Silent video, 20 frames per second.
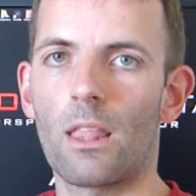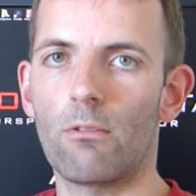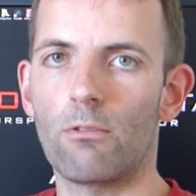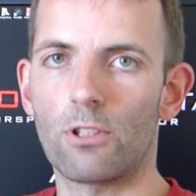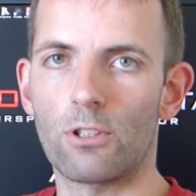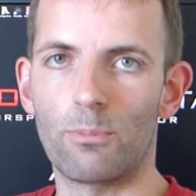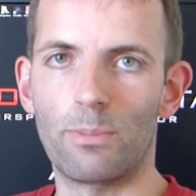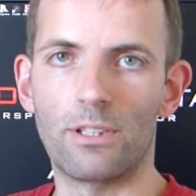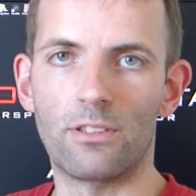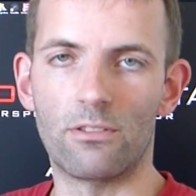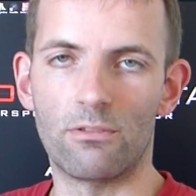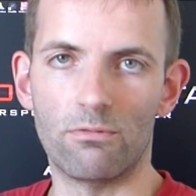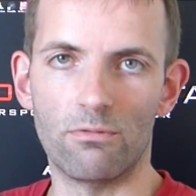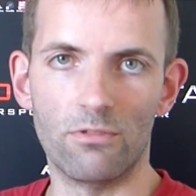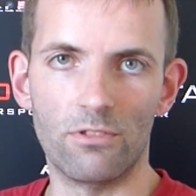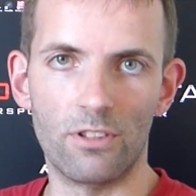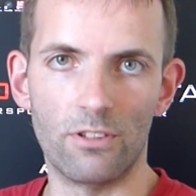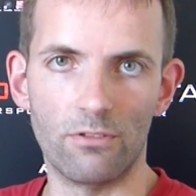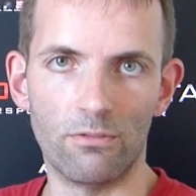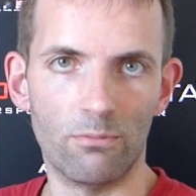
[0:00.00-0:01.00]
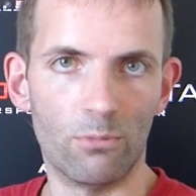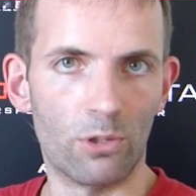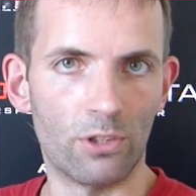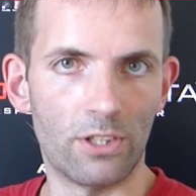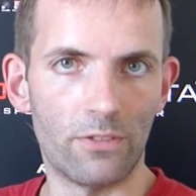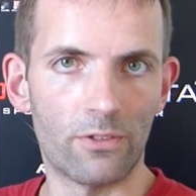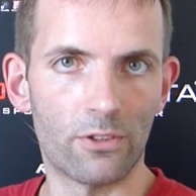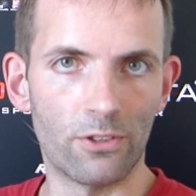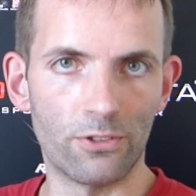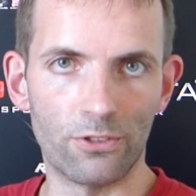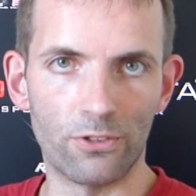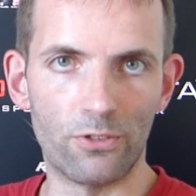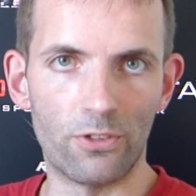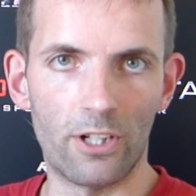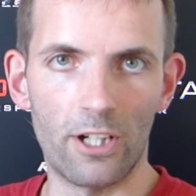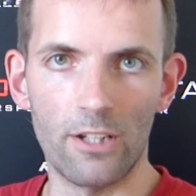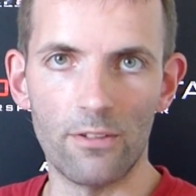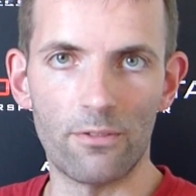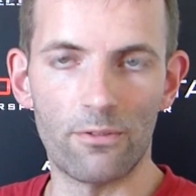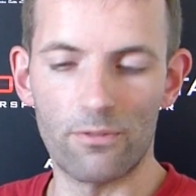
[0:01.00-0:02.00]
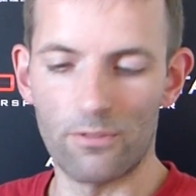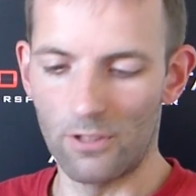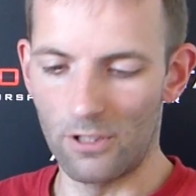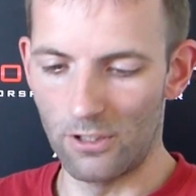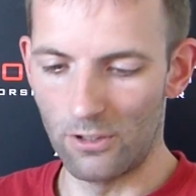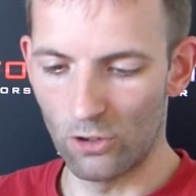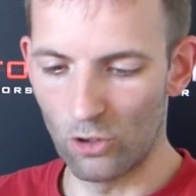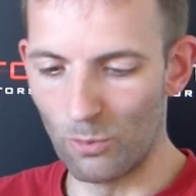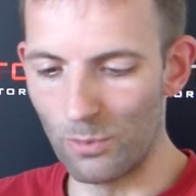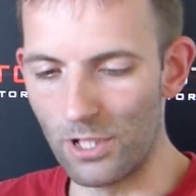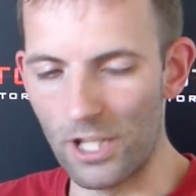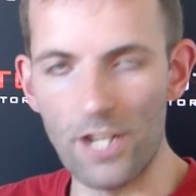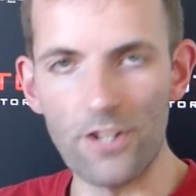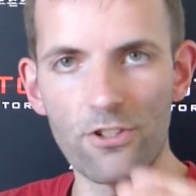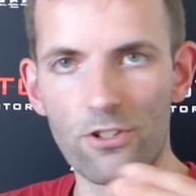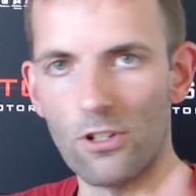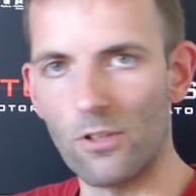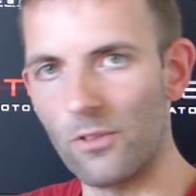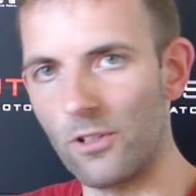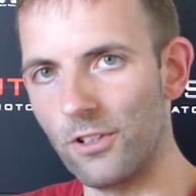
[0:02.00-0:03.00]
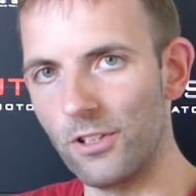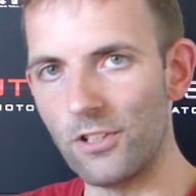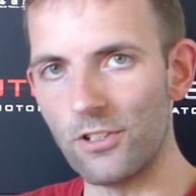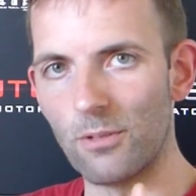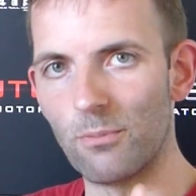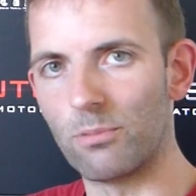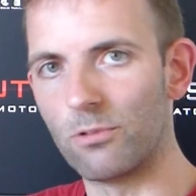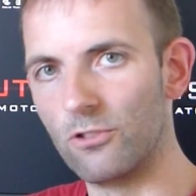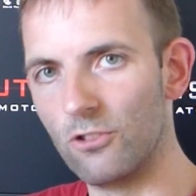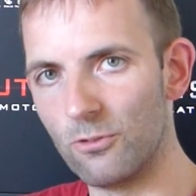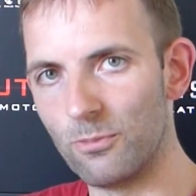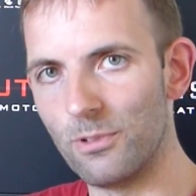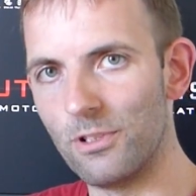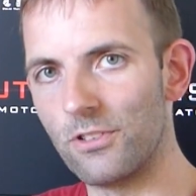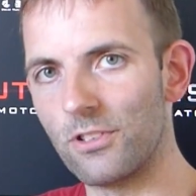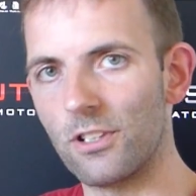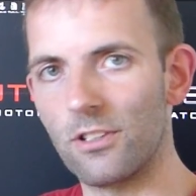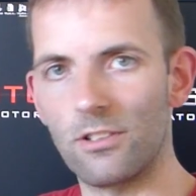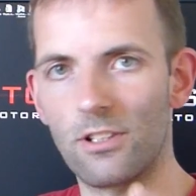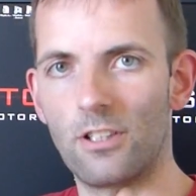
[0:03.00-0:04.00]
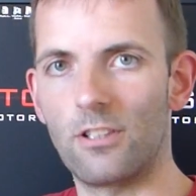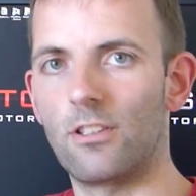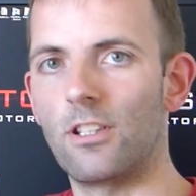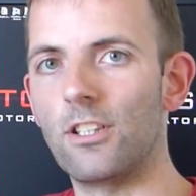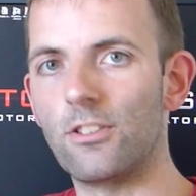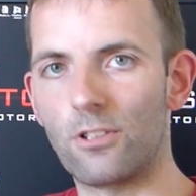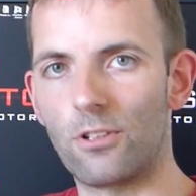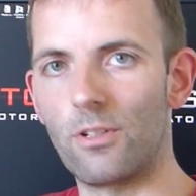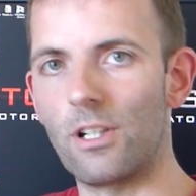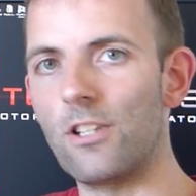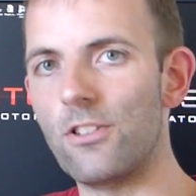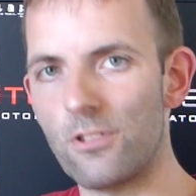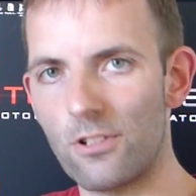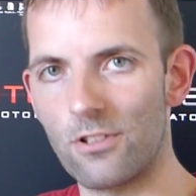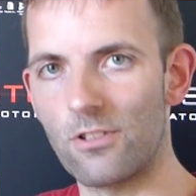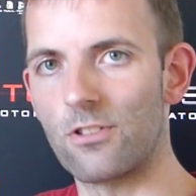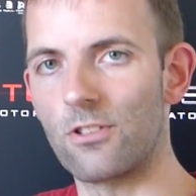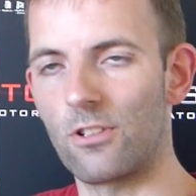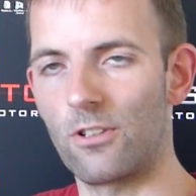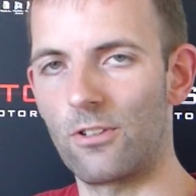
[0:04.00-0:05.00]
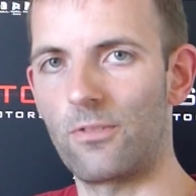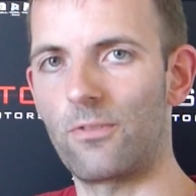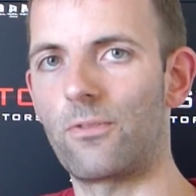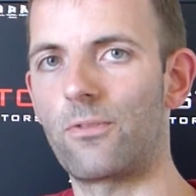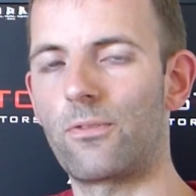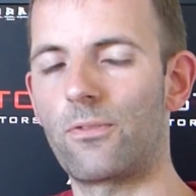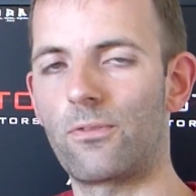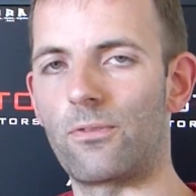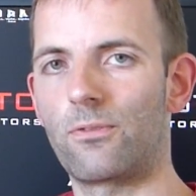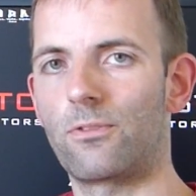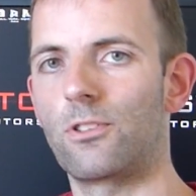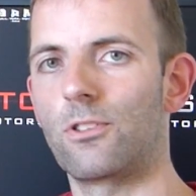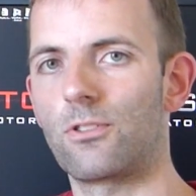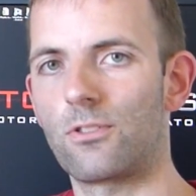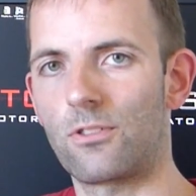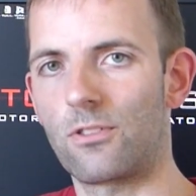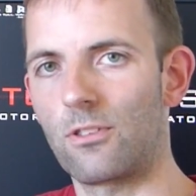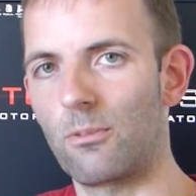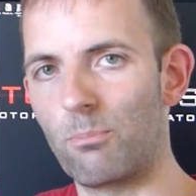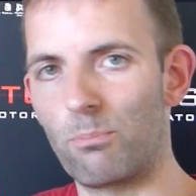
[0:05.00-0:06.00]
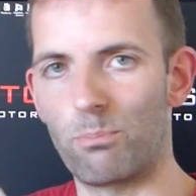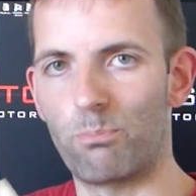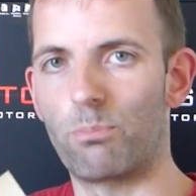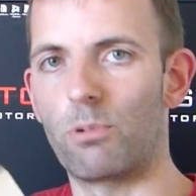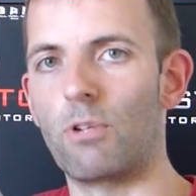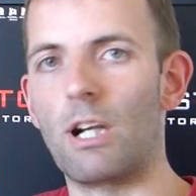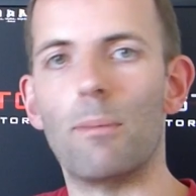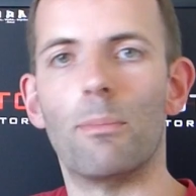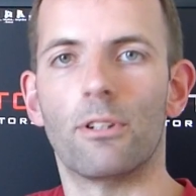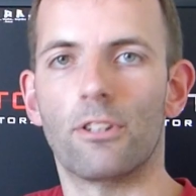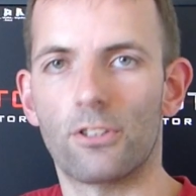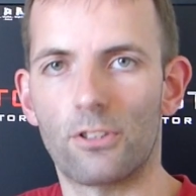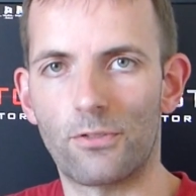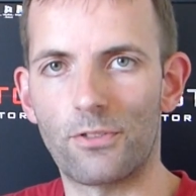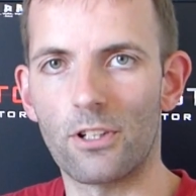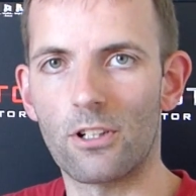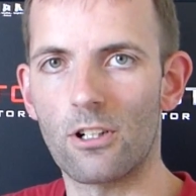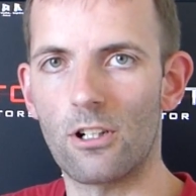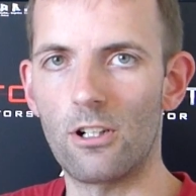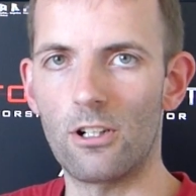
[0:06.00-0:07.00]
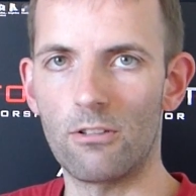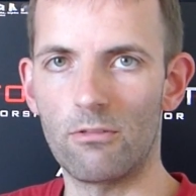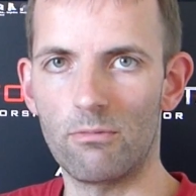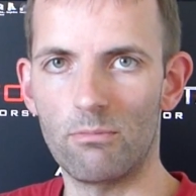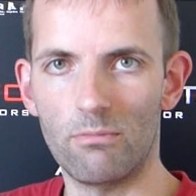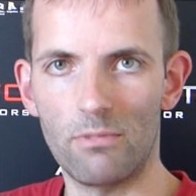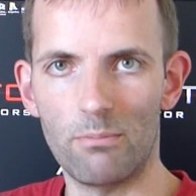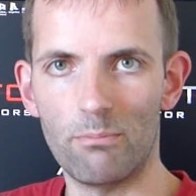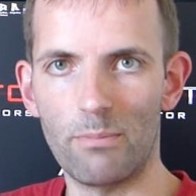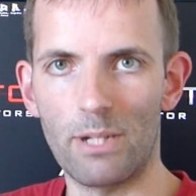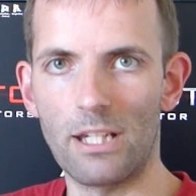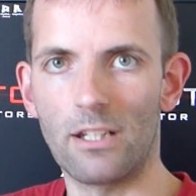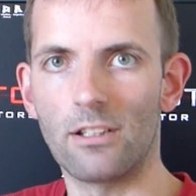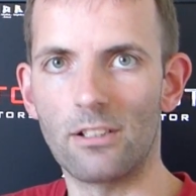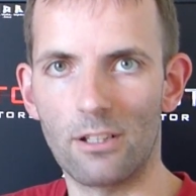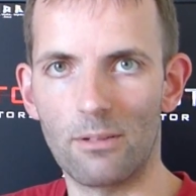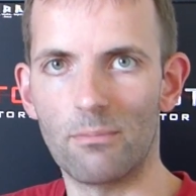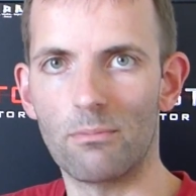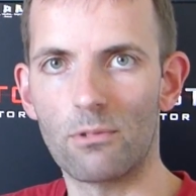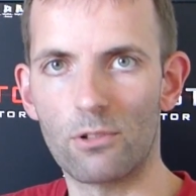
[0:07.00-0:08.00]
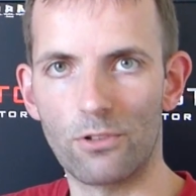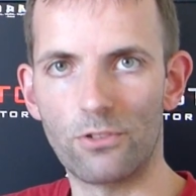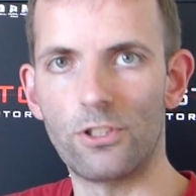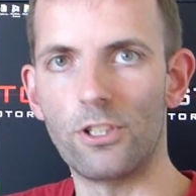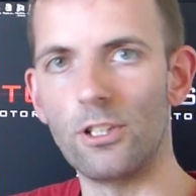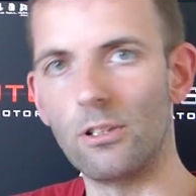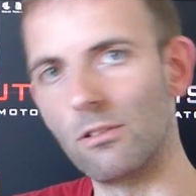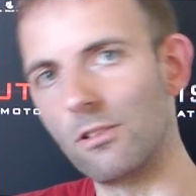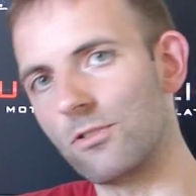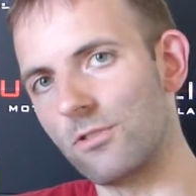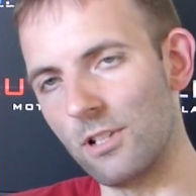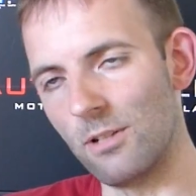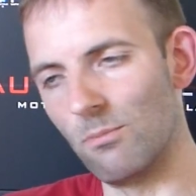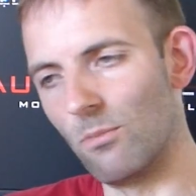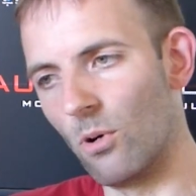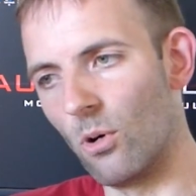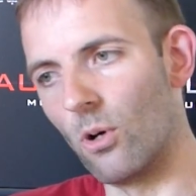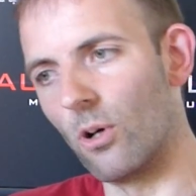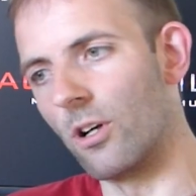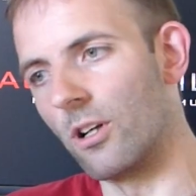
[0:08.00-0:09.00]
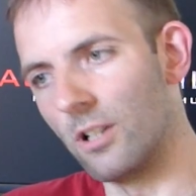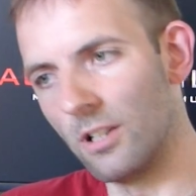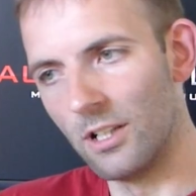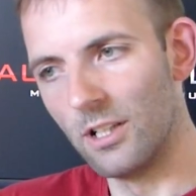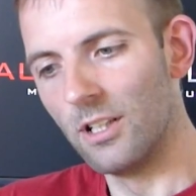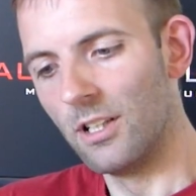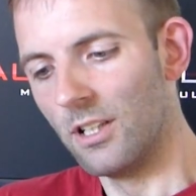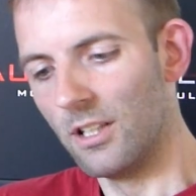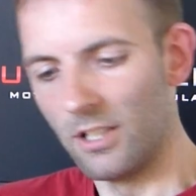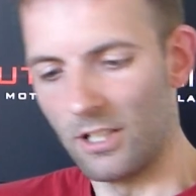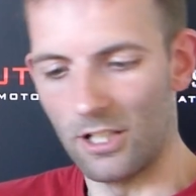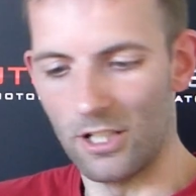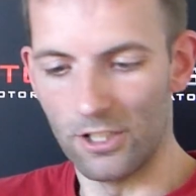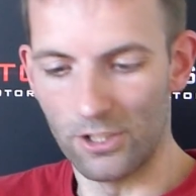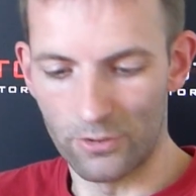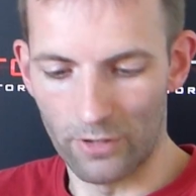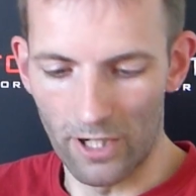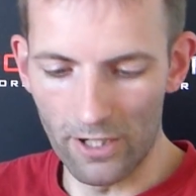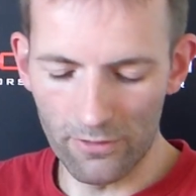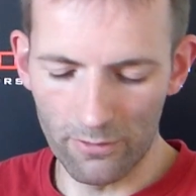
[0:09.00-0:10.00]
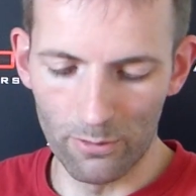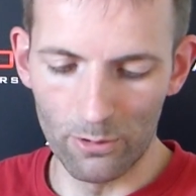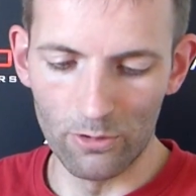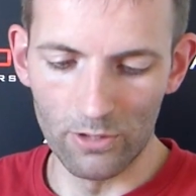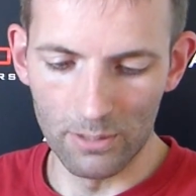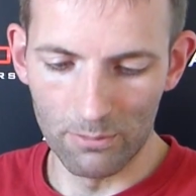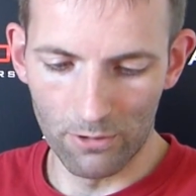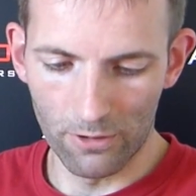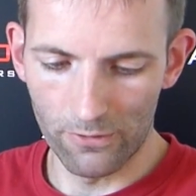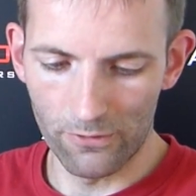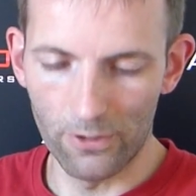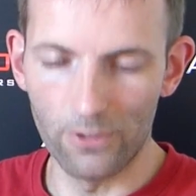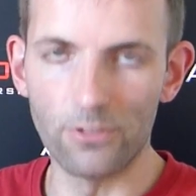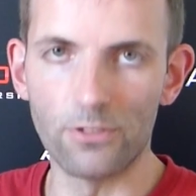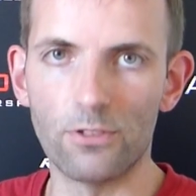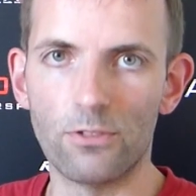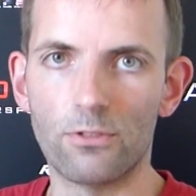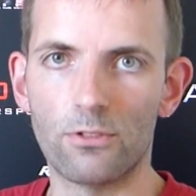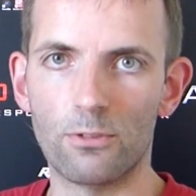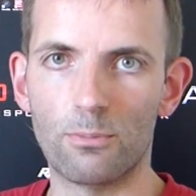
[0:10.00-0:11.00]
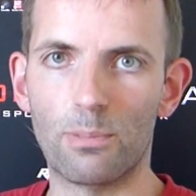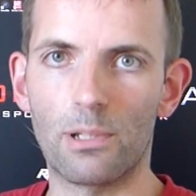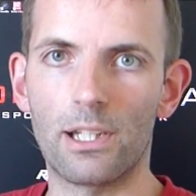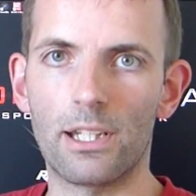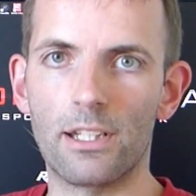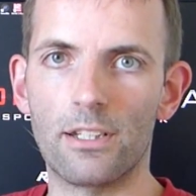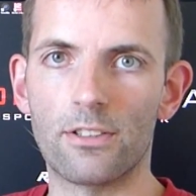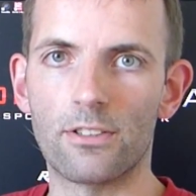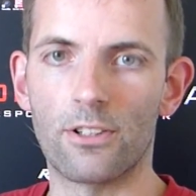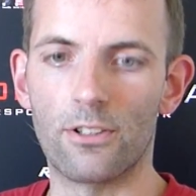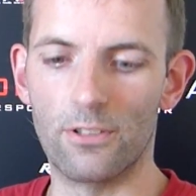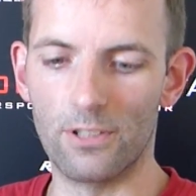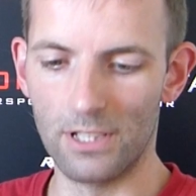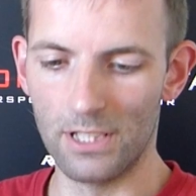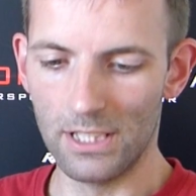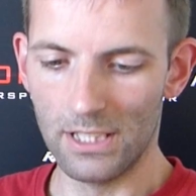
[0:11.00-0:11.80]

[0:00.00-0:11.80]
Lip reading: was a bit more difficult to drive. The combination of all these improvements and iterations of just parameters of the car make them continuously more drivable and more fun to play. So